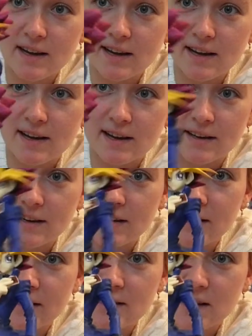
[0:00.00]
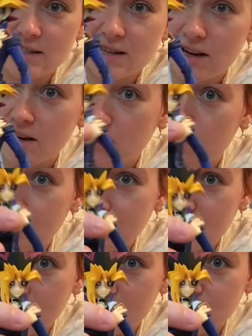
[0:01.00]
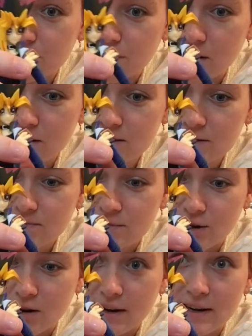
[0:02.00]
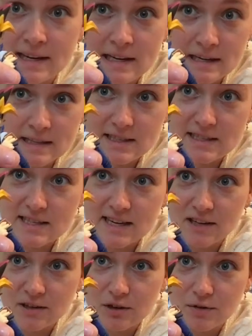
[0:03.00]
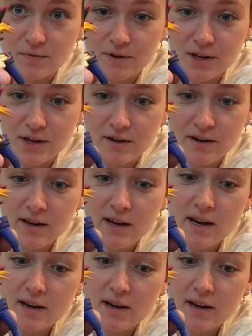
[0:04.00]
And it does not come with any extra parts. Sorry, it is a standalone figure.